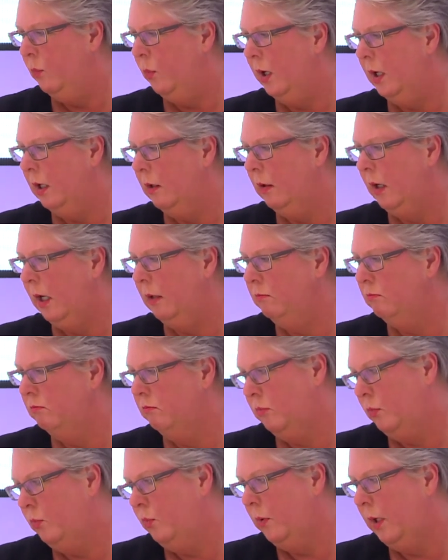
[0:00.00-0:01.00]
well,
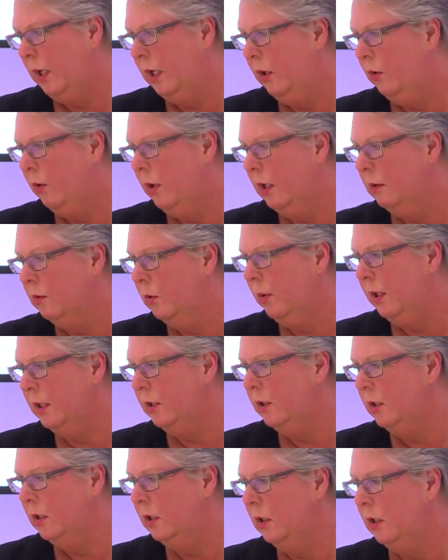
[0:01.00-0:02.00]
you can
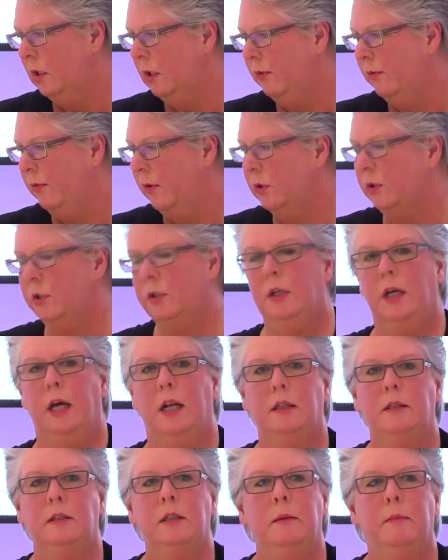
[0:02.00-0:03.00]
question the
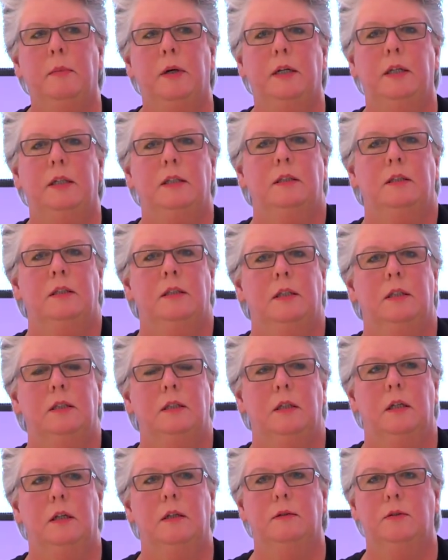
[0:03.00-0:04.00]
functionality, but it
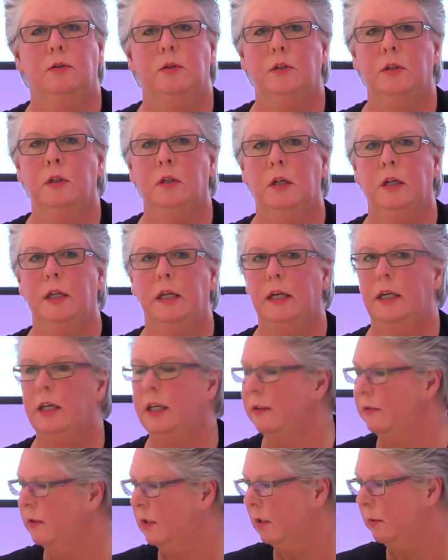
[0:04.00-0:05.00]
certainly
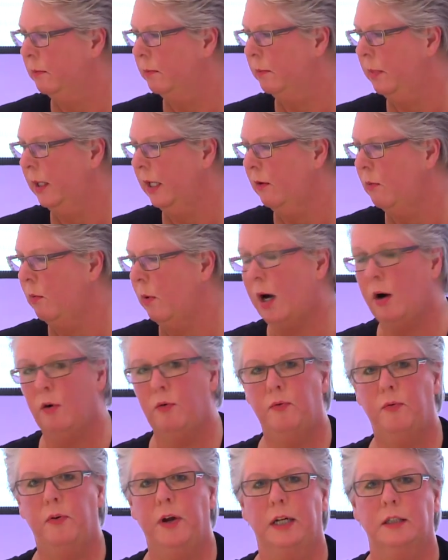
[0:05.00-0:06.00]
gives a big wow
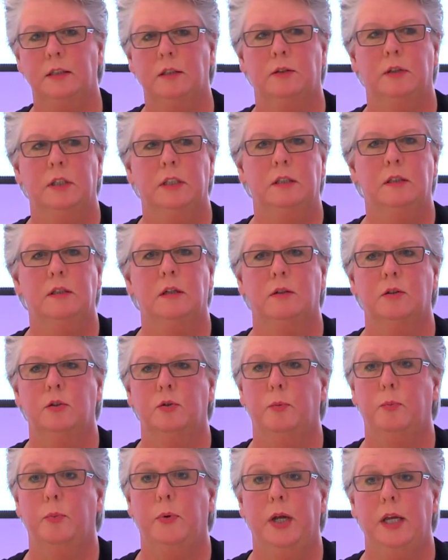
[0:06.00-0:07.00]
factor in
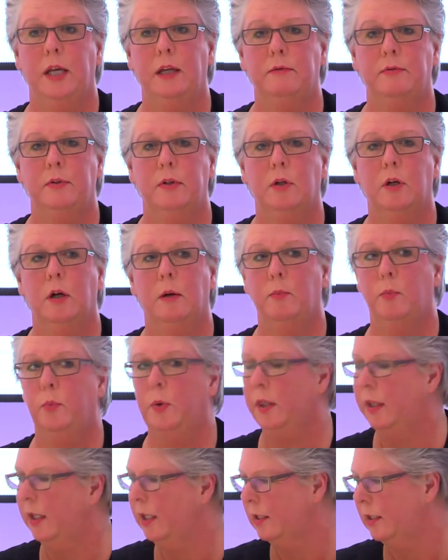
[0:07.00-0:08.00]
Saint-Tropez if you come
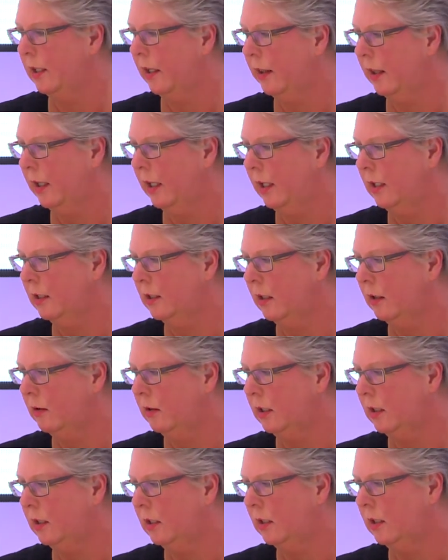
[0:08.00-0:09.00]
with this, I think. So
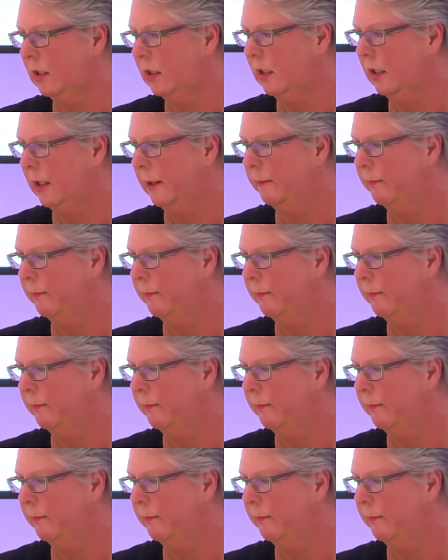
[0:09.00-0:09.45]
this is